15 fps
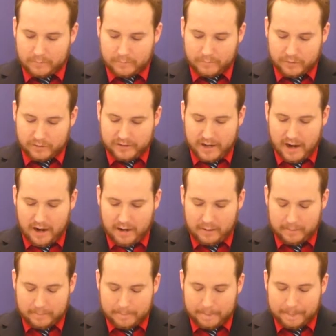Verse
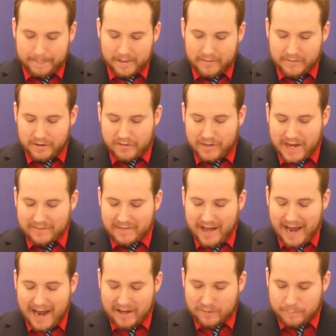9. The thing
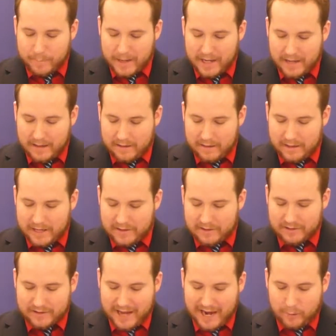that hath been, it
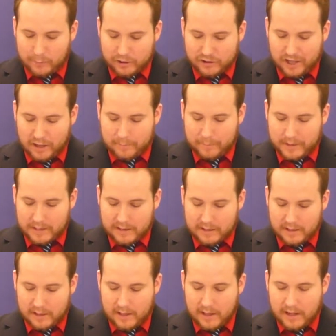is that which shall be,